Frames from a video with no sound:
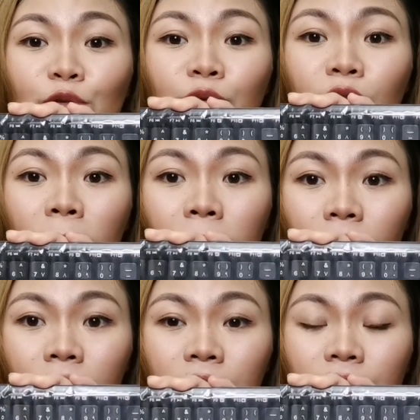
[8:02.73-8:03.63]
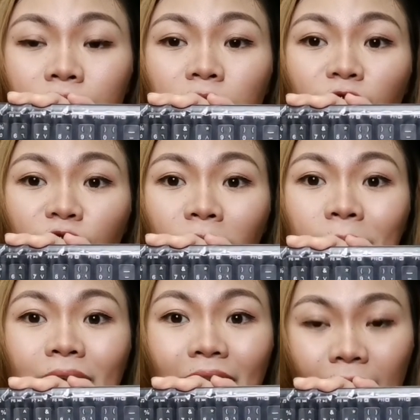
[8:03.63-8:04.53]
yung numbers
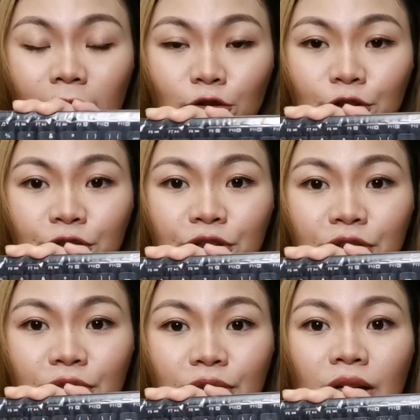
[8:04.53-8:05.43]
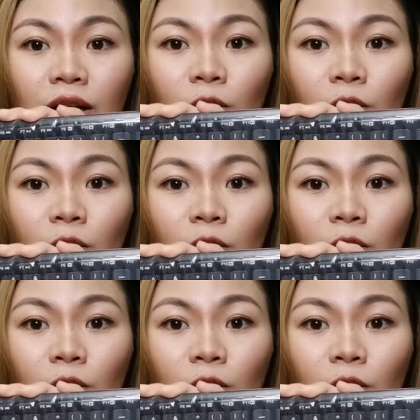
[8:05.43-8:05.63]
from the letters.